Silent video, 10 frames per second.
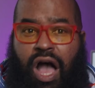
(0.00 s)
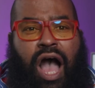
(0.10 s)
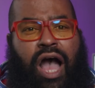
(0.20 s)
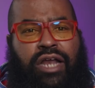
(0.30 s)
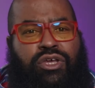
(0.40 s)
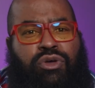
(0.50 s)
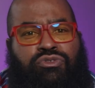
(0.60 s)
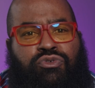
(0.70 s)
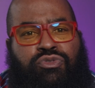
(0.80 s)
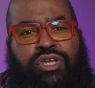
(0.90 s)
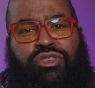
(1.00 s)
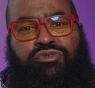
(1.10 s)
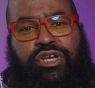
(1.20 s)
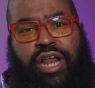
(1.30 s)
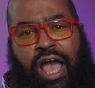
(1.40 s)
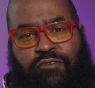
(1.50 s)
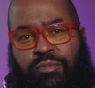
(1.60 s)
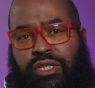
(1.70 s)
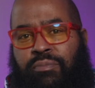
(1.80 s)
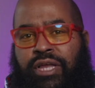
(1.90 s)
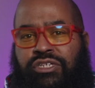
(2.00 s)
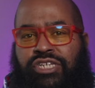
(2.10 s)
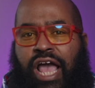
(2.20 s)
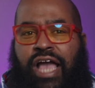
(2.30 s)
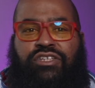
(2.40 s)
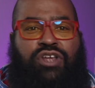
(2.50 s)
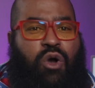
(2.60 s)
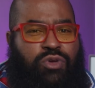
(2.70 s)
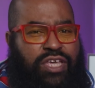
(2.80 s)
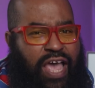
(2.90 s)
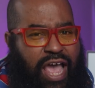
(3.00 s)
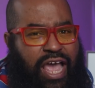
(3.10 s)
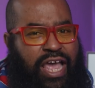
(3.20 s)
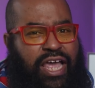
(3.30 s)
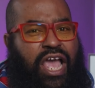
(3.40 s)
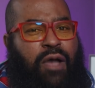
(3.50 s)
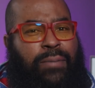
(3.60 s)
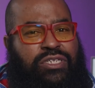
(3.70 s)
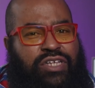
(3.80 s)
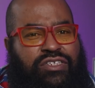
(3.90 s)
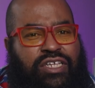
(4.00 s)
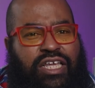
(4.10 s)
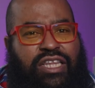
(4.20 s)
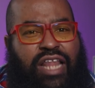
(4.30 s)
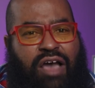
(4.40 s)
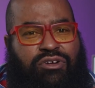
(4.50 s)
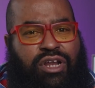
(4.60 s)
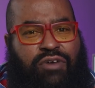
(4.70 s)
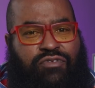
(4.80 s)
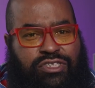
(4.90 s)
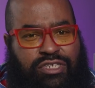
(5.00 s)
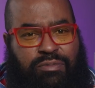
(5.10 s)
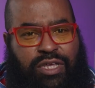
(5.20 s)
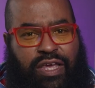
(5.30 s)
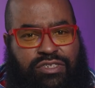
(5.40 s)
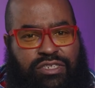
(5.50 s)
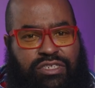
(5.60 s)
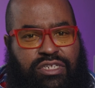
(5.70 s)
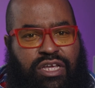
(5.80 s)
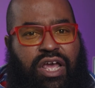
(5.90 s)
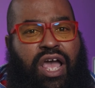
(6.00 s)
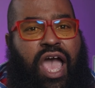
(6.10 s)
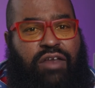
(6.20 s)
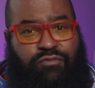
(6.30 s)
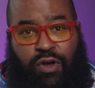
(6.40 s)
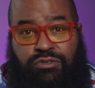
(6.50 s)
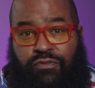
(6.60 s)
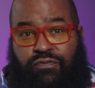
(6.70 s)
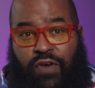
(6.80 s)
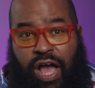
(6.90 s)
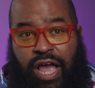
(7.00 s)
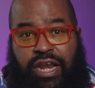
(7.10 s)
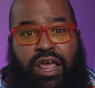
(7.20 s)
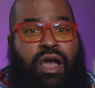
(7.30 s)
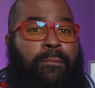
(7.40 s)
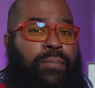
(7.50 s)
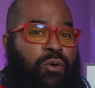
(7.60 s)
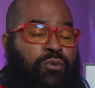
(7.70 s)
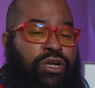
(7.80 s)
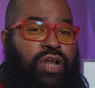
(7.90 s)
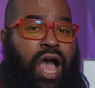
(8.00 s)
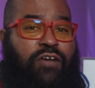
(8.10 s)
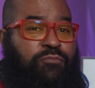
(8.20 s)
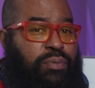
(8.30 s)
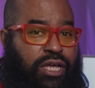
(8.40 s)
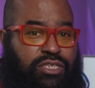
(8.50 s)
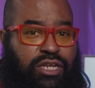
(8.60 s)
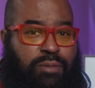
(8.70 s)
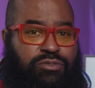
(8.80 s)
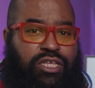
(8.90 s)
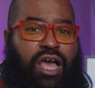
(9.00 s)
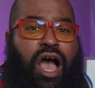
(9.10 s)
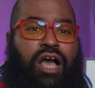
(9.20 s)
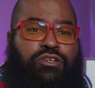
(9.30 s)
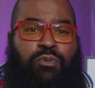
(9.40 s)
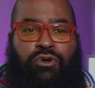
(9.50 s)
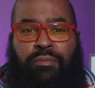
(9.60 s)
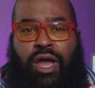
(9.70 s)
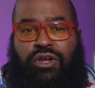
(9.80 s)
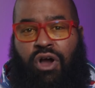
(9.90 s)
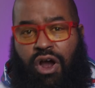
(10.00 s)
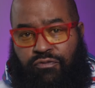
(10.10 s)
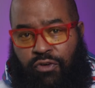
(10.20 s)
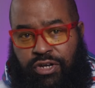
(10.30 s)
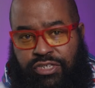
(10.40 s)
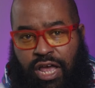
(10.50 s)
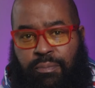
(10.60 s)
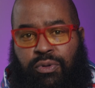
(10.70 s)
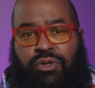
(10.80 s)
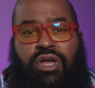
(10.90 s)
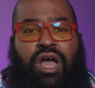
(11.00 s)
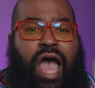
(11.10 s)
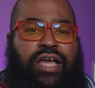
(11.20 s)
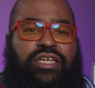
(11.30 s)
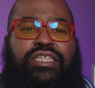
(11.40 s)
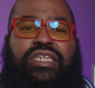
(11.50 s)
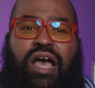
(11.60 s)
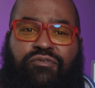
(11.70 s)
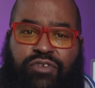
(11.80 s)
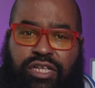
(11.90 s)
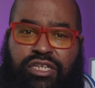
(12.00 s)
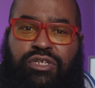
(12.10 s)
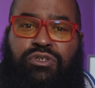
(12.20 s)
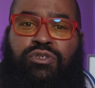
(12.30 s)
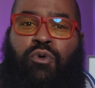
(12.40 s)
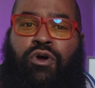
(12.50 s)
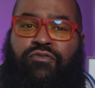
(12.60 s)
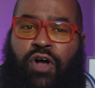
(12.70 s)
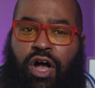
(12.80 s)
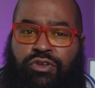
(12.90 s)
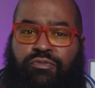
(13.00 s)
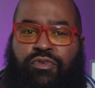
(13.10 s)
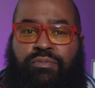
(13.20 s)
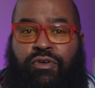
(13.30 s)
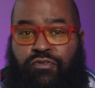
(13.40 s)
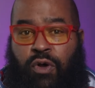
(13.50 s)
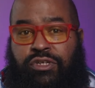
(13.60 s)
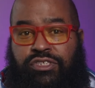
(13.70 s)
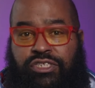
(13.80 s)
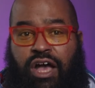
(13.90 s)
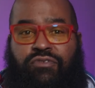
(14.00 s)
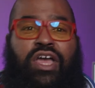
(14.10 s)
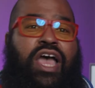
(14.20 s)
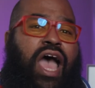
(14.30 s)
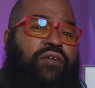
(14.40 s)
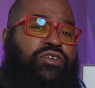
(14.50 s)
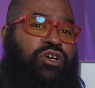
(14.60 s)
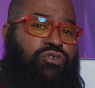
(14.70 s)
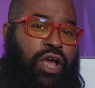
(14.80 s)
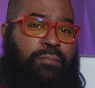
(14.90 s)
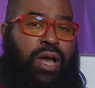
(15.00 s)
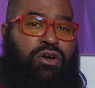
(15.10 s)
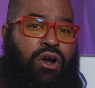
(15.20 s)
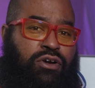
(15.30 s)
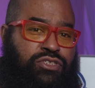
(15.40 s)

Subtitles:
Audio through the 3.5mm jack is okay, but doesn't get loud enough in some cases. Headphones are fine, but when I've plugged it up to the aux port of my car, for example, I could definitely use more volume from the phone itself, having to crank my car